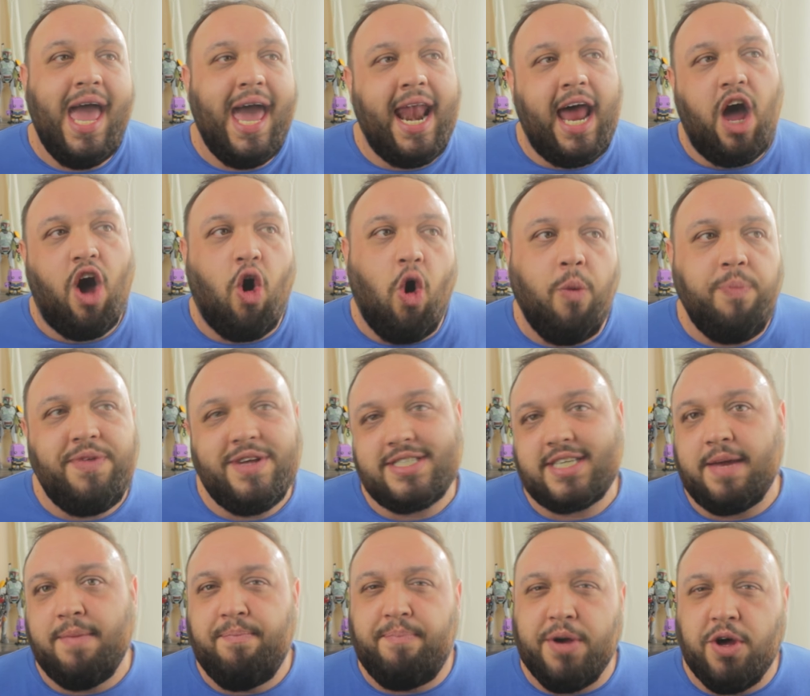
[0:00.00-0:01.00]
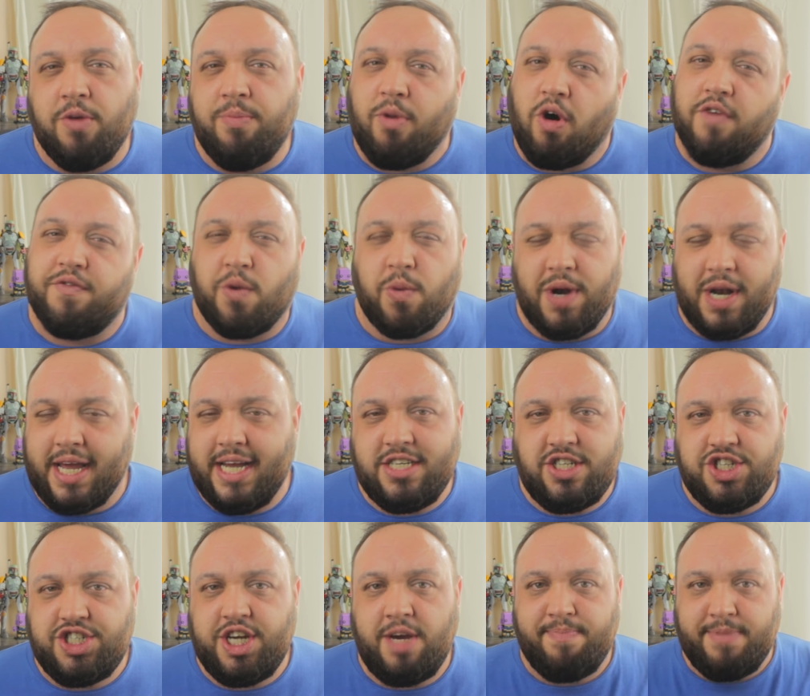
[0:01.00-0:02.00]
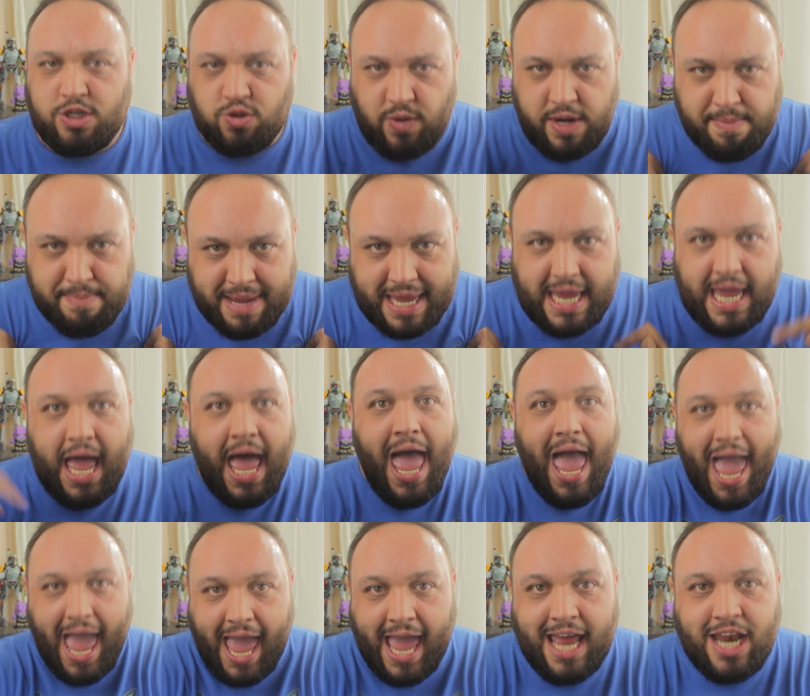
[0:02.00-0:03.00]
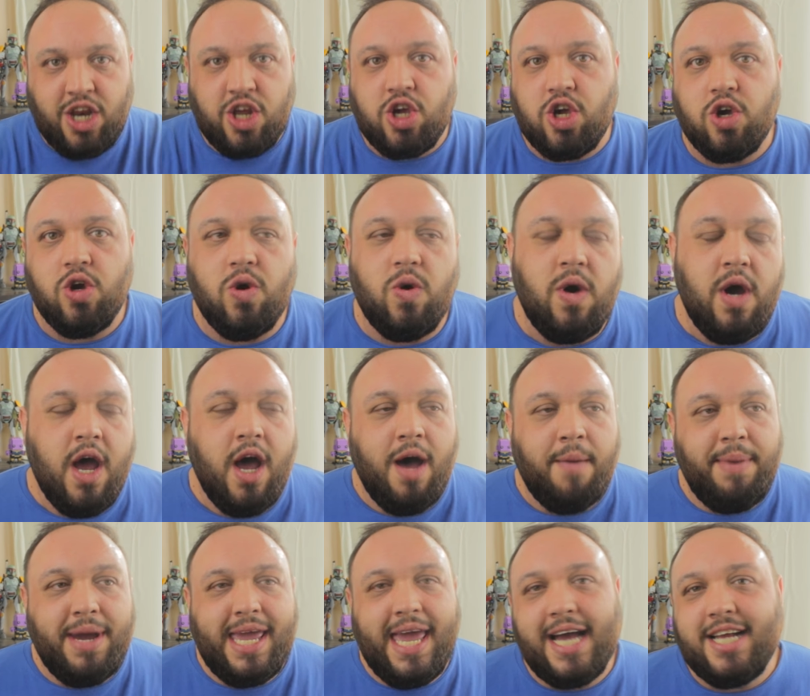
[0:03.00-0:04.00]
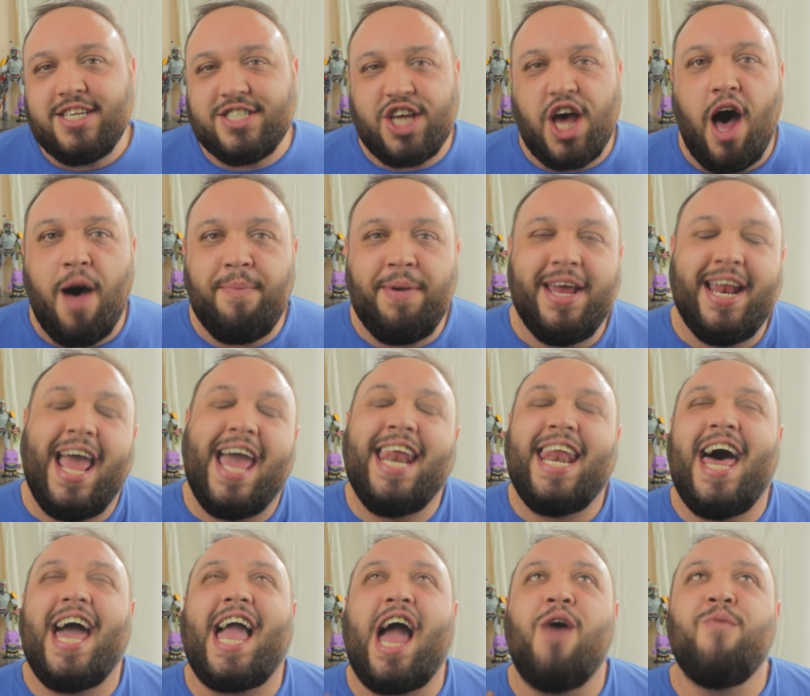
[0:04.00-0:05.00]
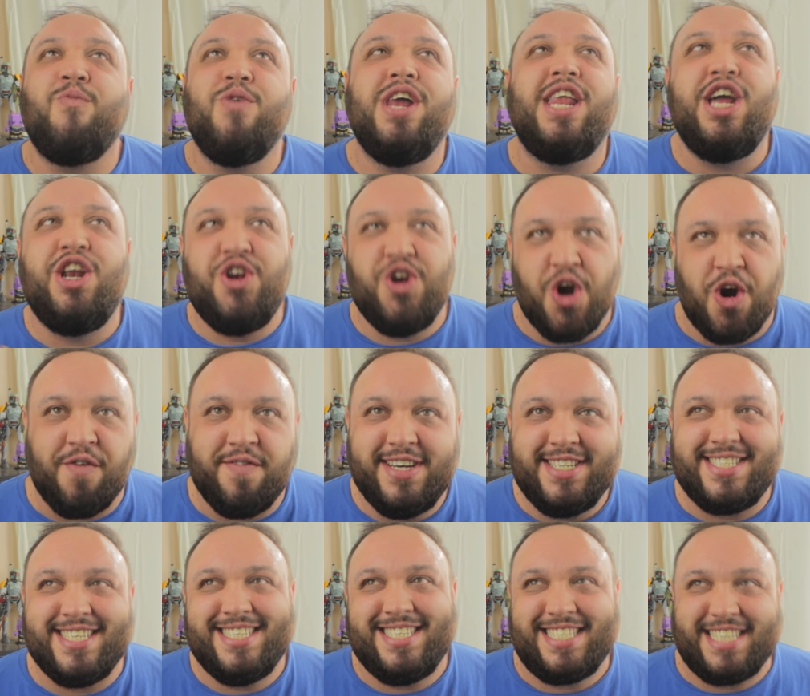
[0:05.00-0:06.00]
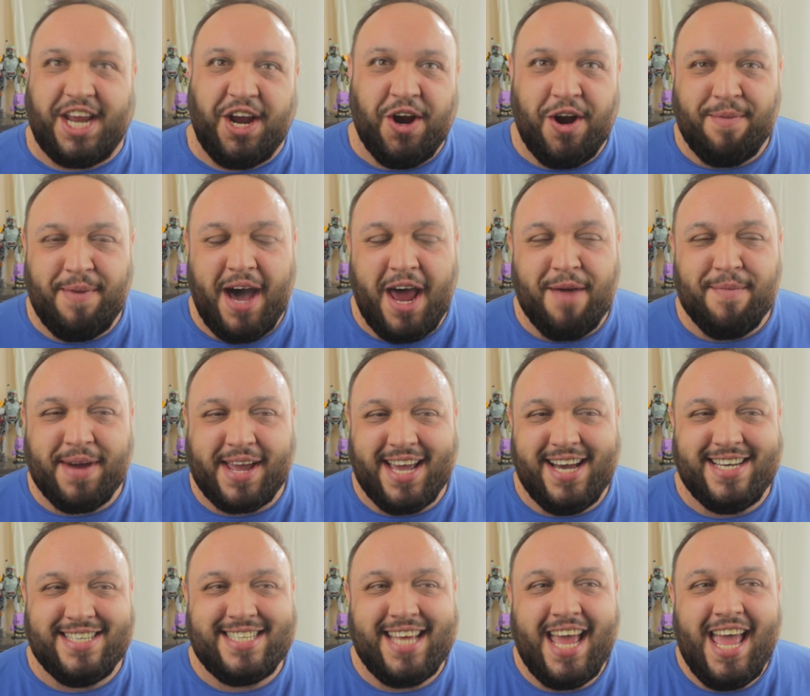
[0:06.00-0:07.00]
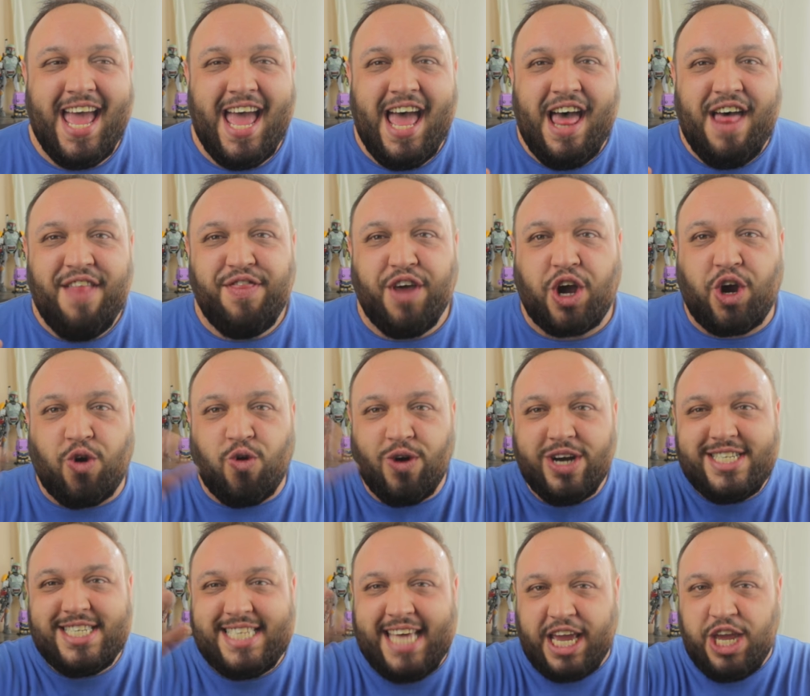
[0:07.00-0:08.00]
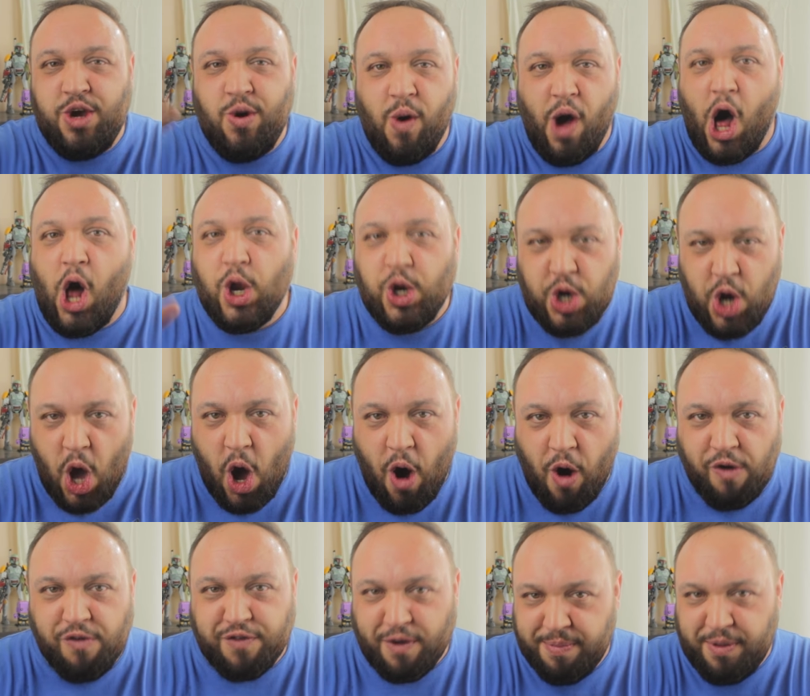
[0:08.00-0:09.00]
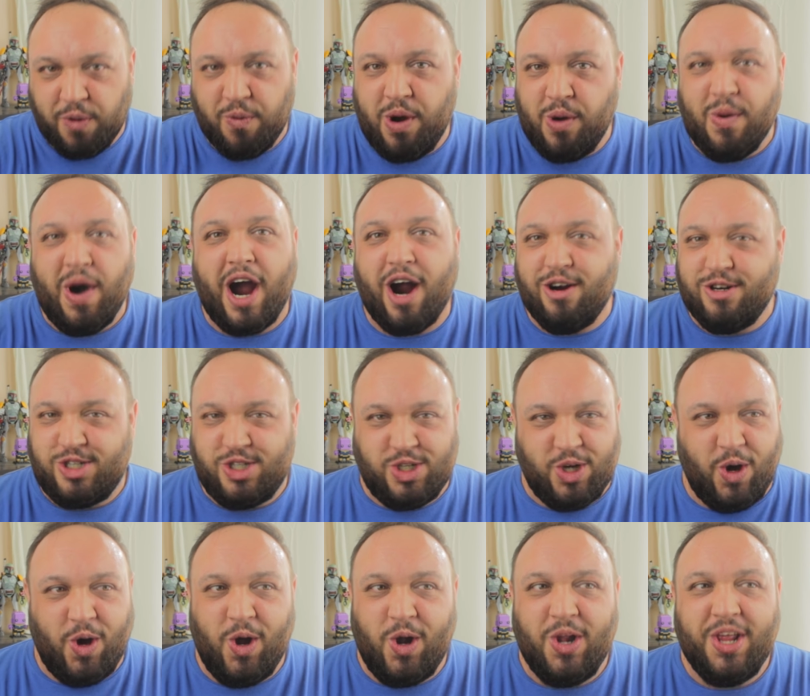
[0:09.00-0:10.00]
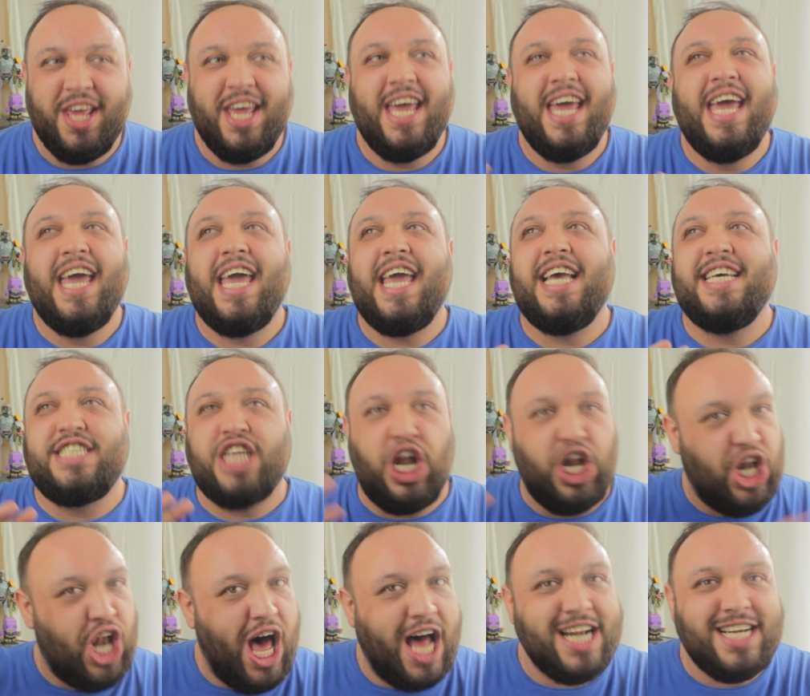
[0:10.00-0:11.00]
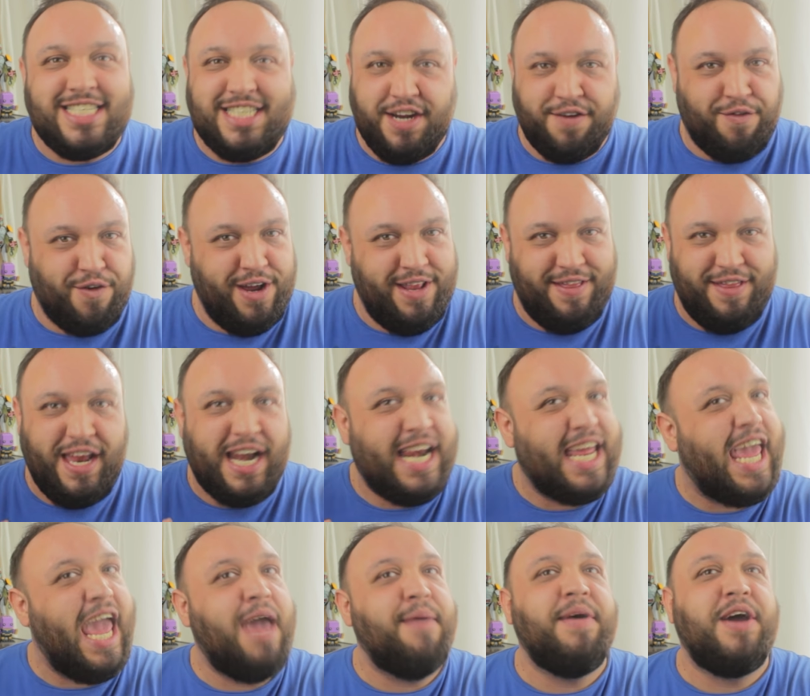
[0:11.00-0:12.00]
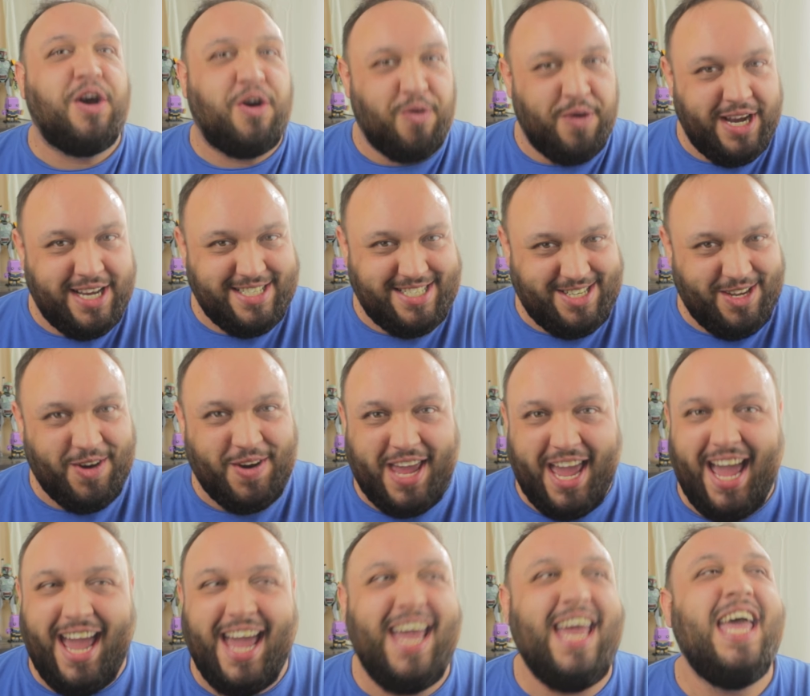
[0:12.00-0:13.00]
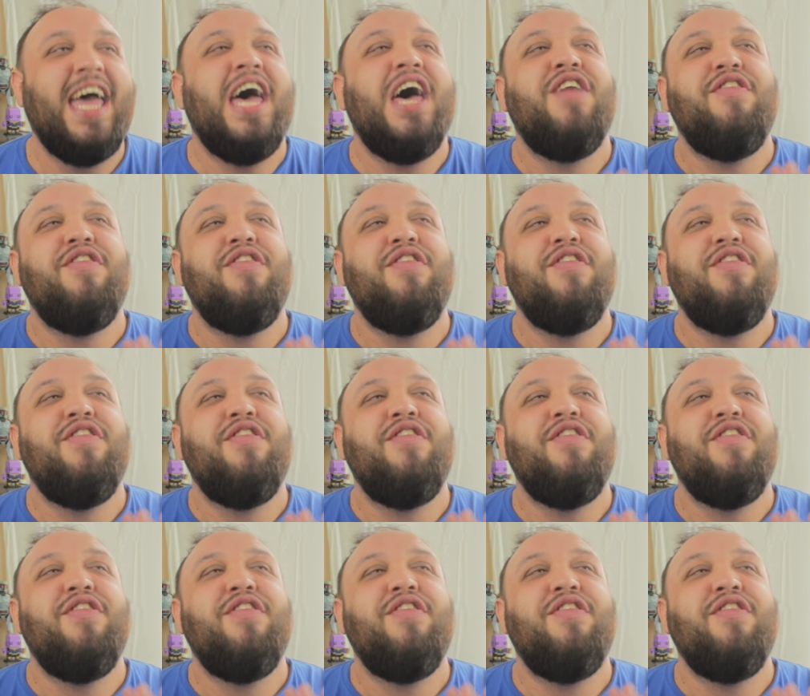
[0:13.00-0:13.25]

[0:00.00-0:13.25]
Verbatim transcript: And I hope this can build more of a relationship between me and you. But yeah, just hop in. And like, I'm really nervous and scared about it because the Chris that you all know from The Rewired Soul is a lot different than gaming Chris, okay?